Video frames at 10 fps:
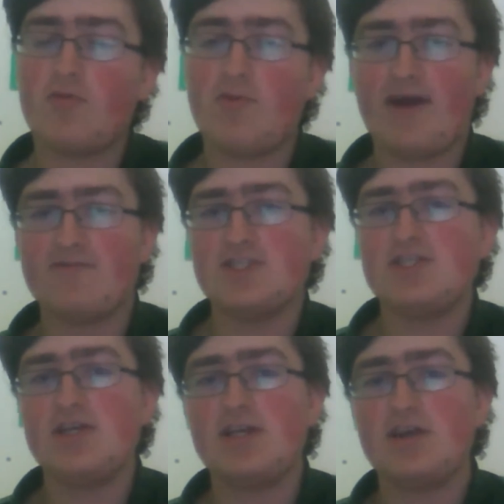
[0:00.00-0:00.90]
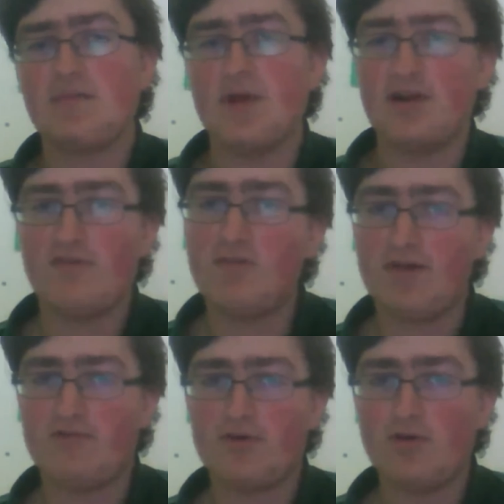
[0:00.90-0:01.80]
haven't seen in competitive play
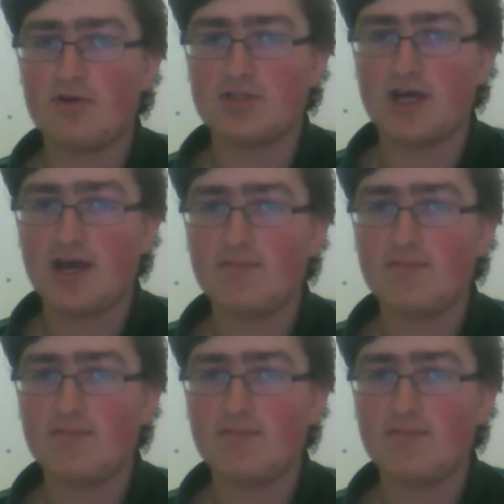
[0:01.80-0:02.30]
for a long time.